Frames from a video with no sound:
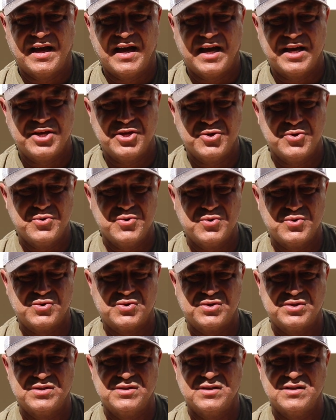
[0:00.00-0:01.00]
I
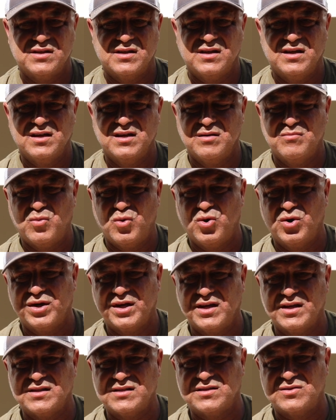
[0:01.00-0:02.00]
use in the
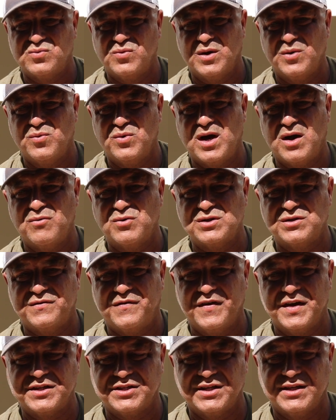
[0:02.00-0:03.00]
mornings when I
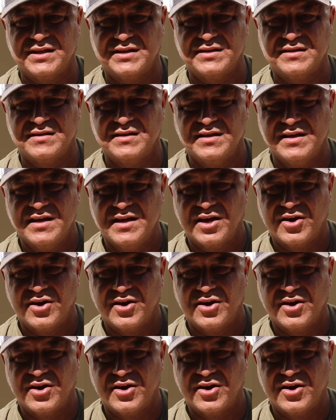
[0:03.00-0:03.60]
was fishing